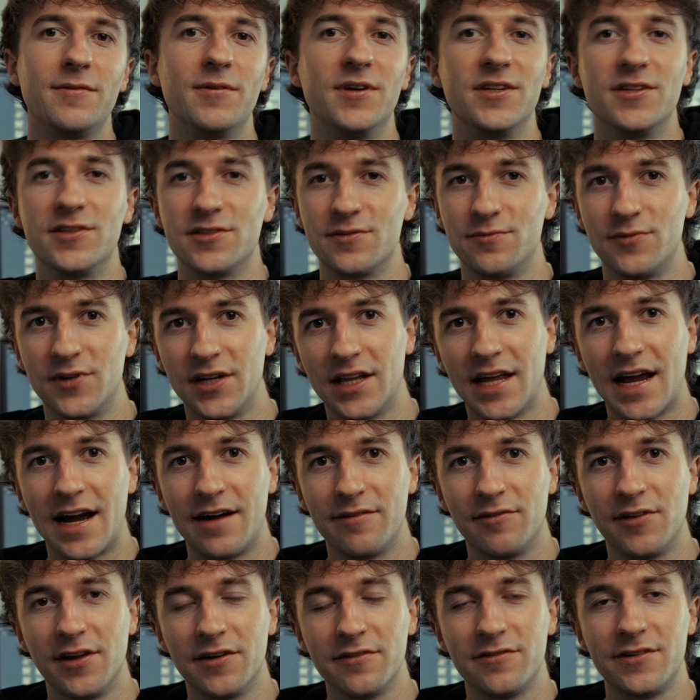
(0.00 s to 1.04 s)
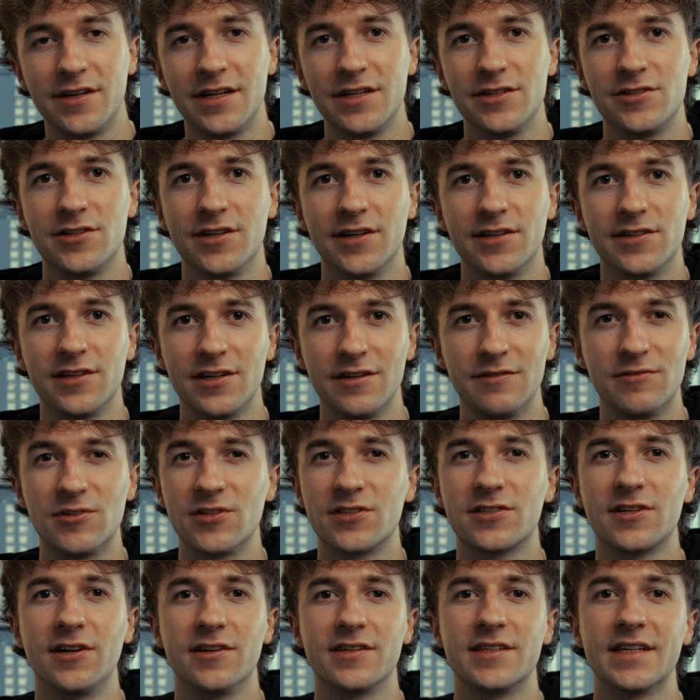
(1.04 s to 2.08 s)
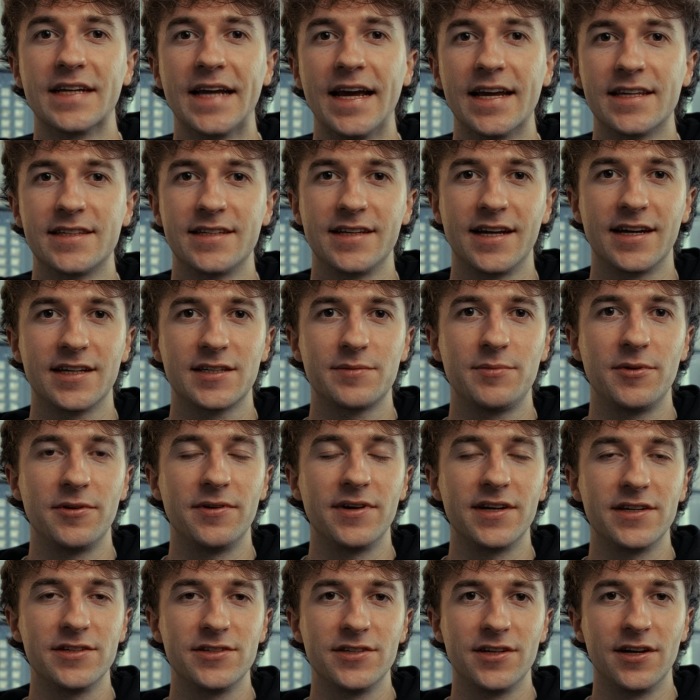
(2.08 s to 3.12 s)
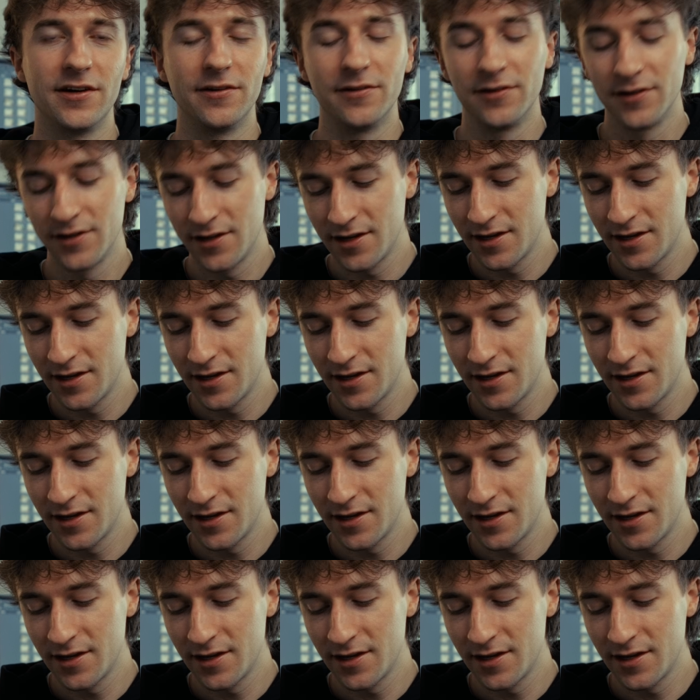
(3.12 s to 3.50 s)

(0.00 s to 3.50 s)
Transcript: it doesn't really have that feature, so you've just got to guess the aspect ratio.